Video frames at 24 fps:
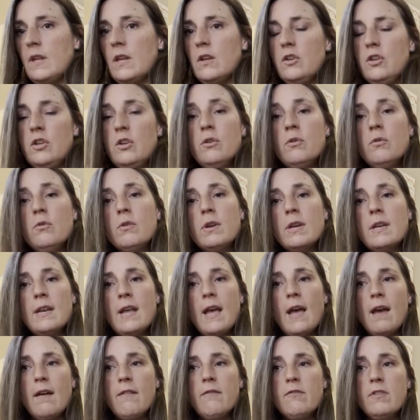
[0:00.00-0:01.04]
you can
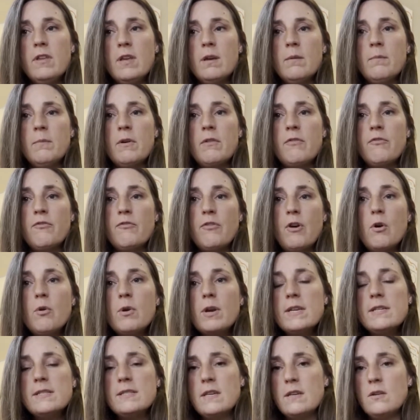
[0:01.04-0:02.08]
have them
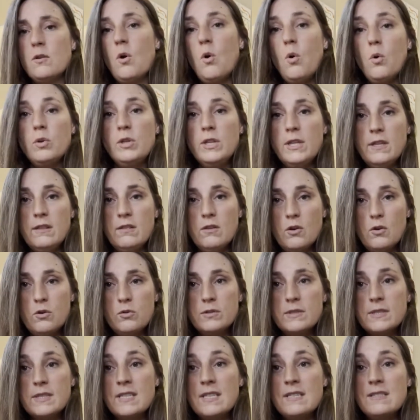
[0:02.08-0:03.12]
focus on holding
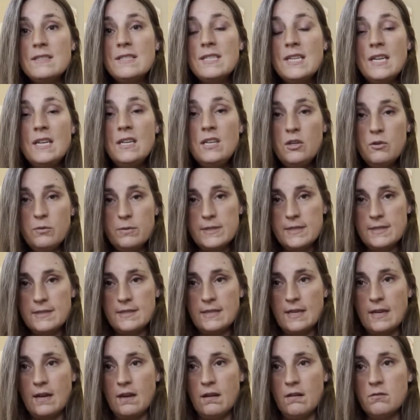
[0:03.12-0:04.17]
those continuous
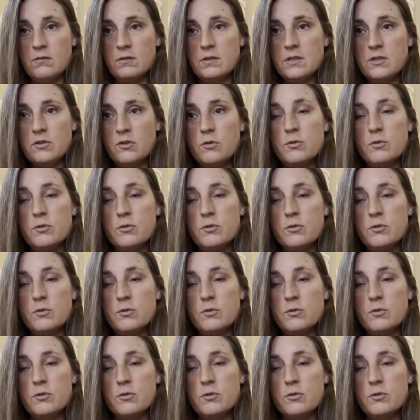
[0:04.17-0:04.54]
sounds,